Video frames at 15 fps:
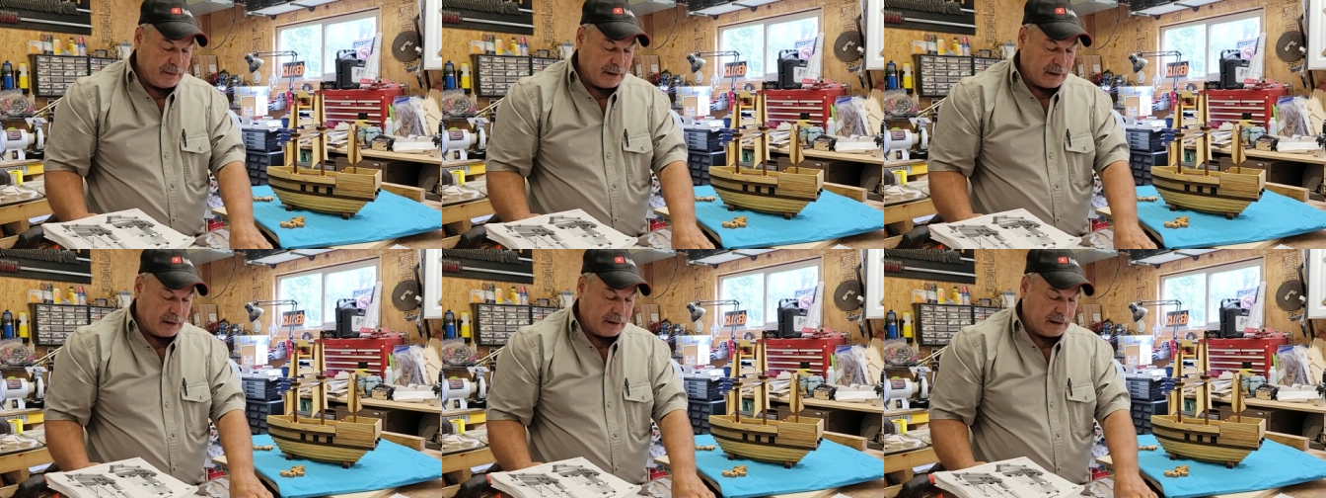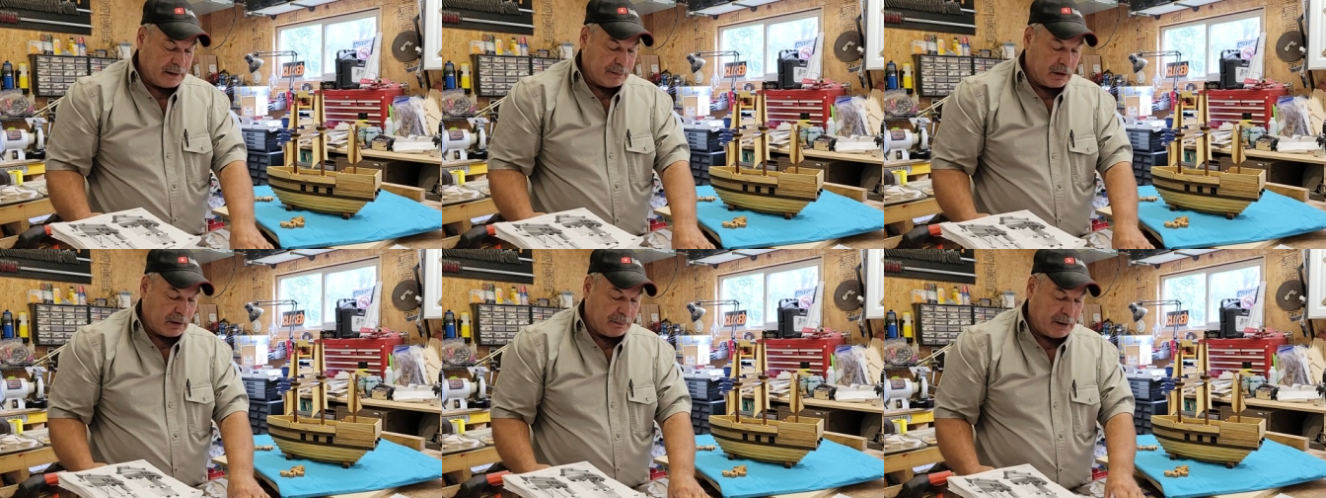Uh,
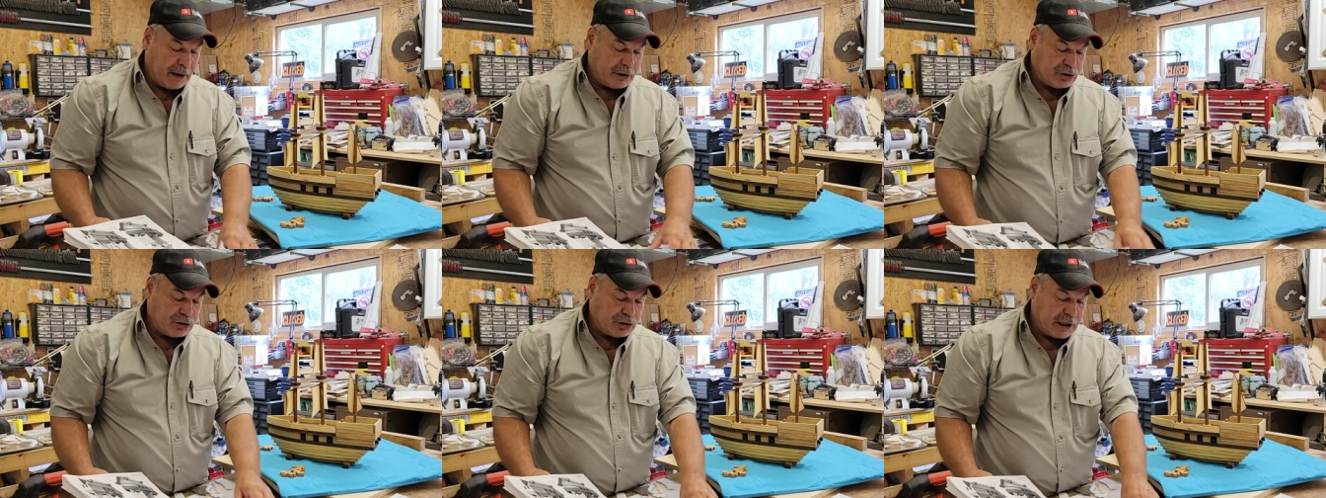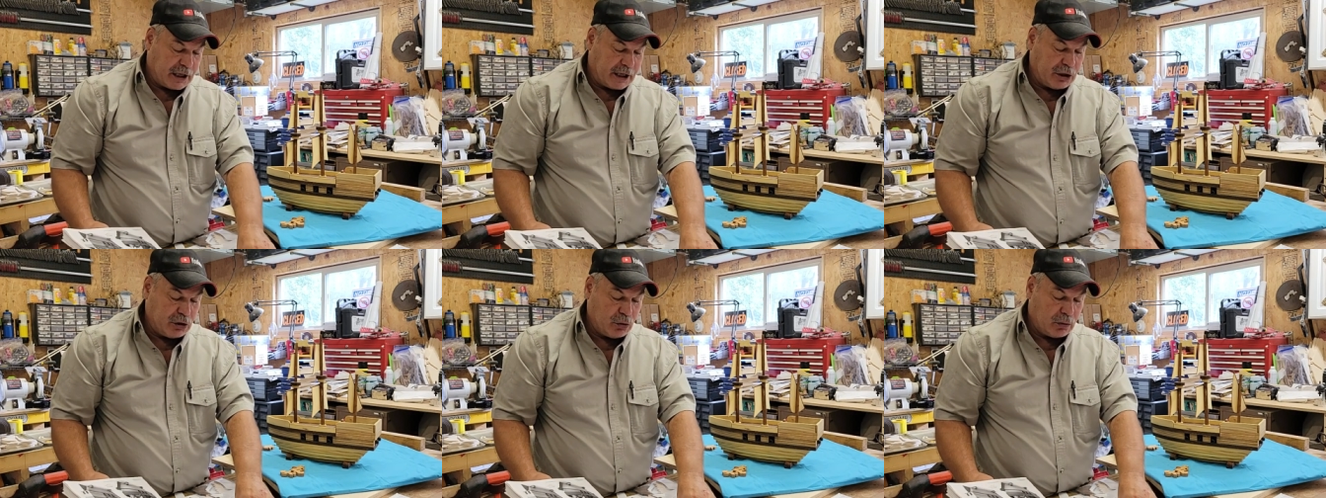them are the pages
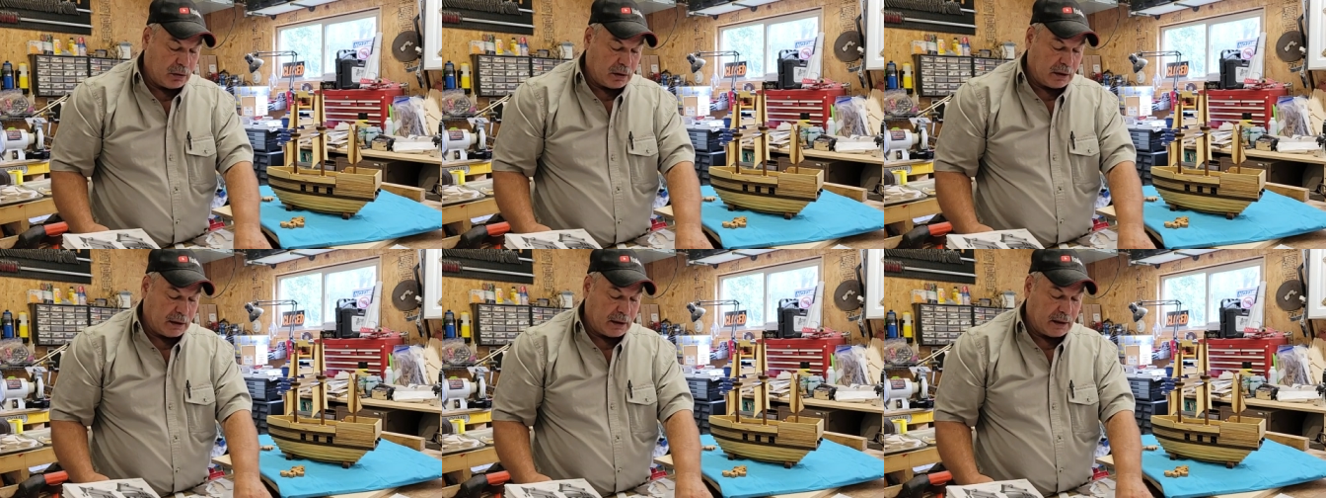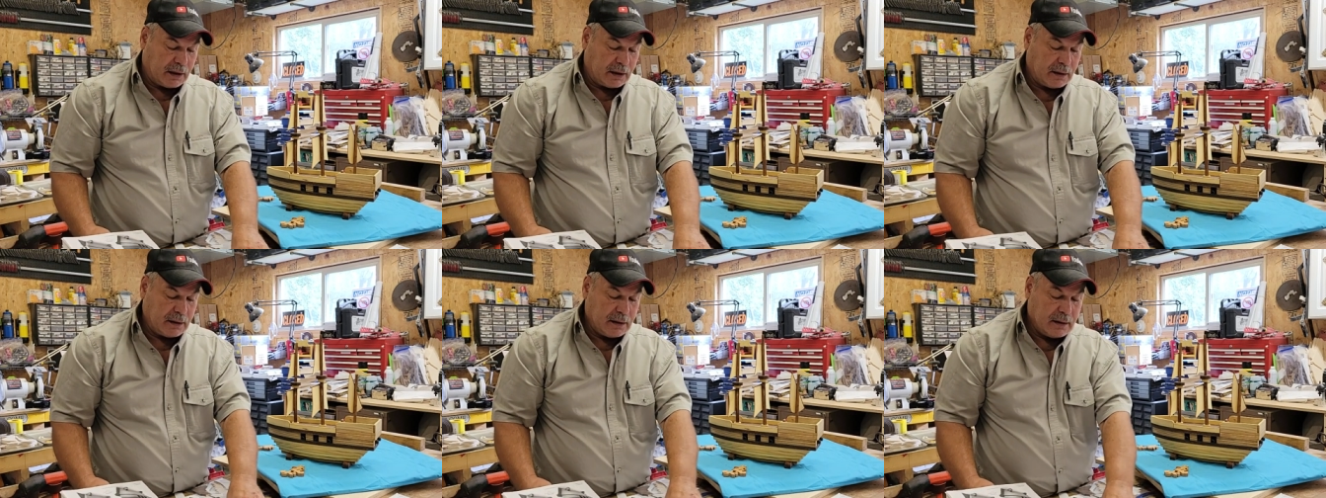that you will
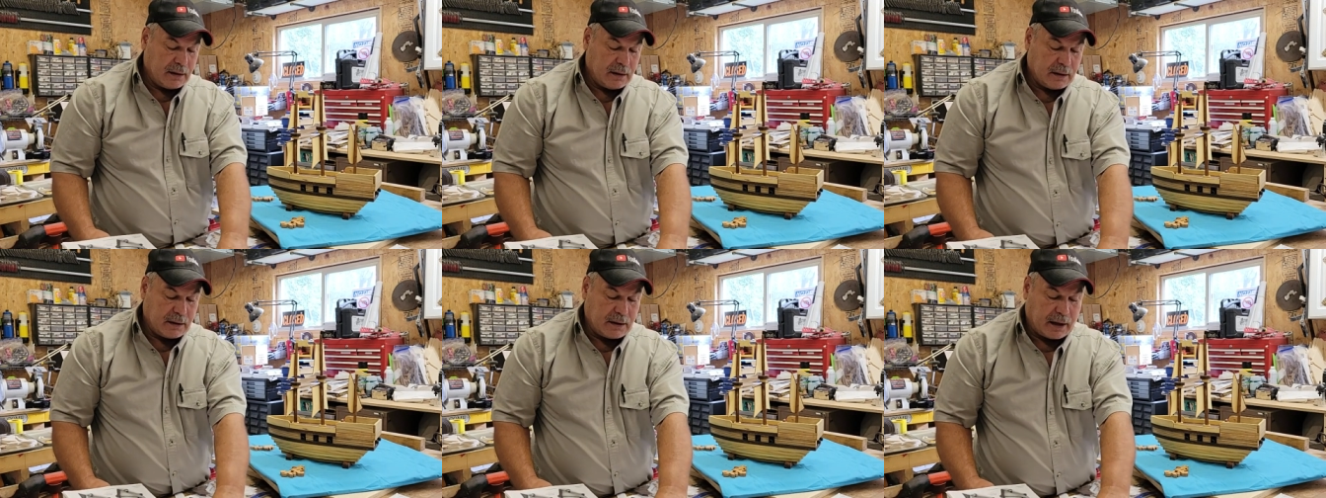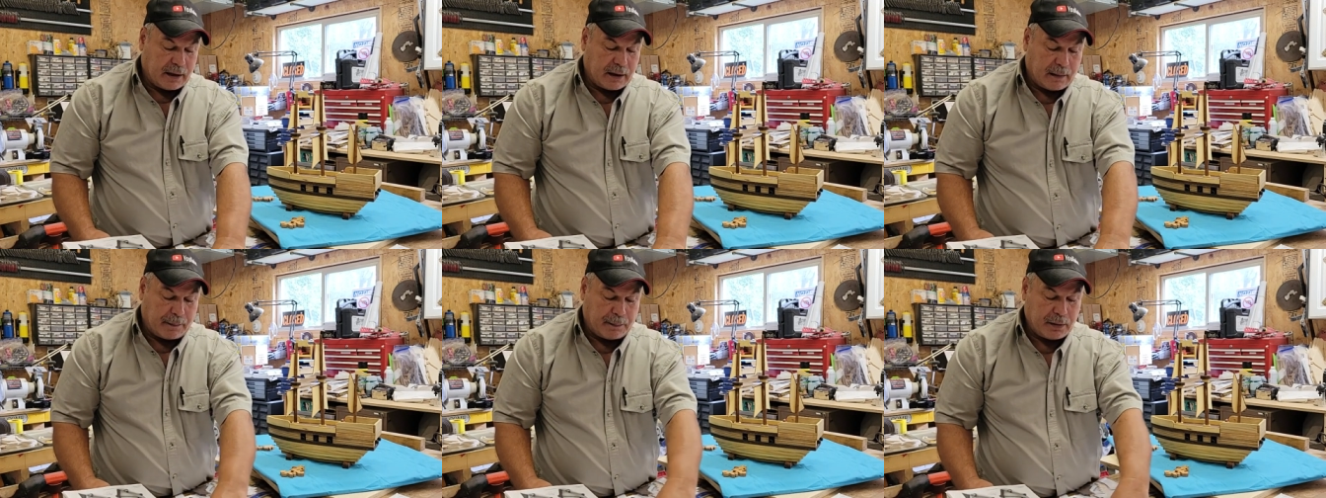uh,
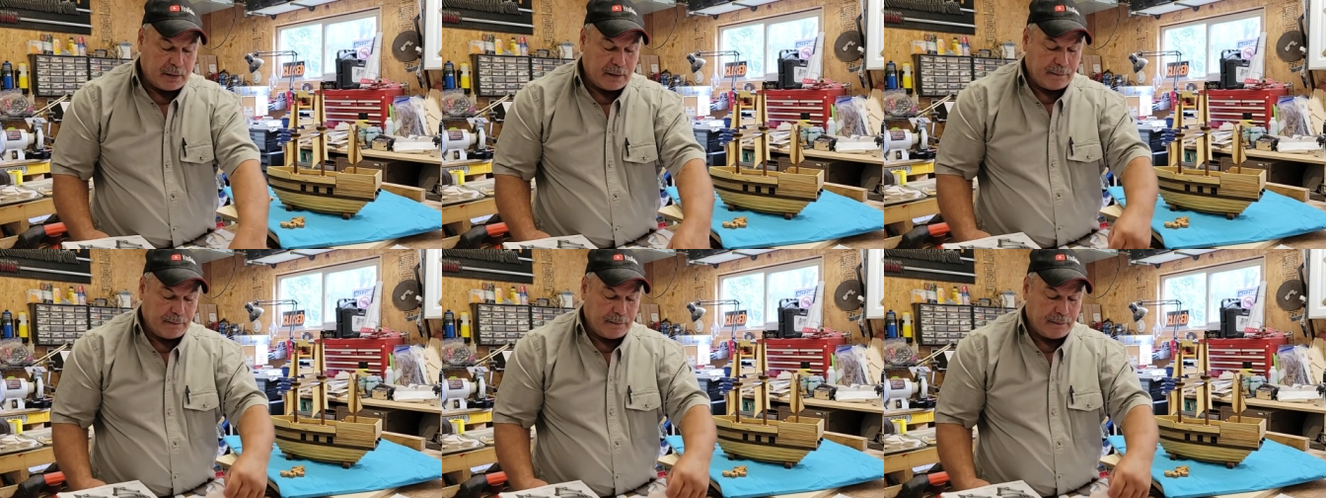cut up